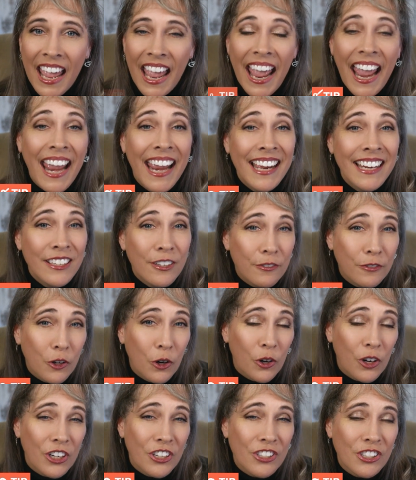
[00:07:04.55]
And of
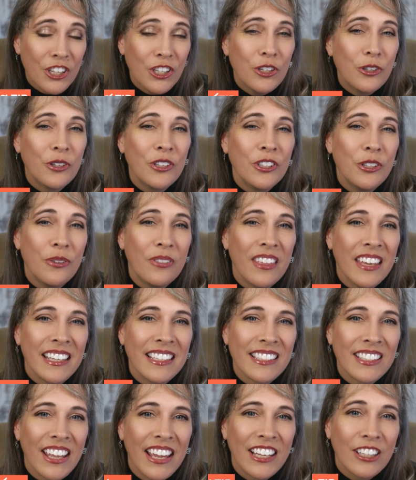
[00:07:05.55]
course, you can do
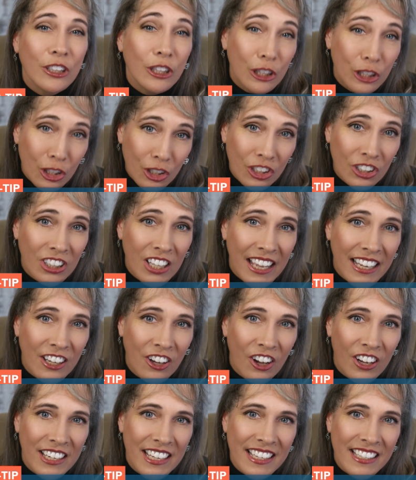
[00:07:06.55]
things like lookalike
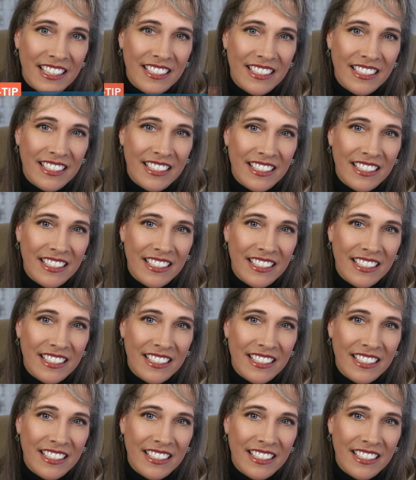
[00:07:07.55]
audiences.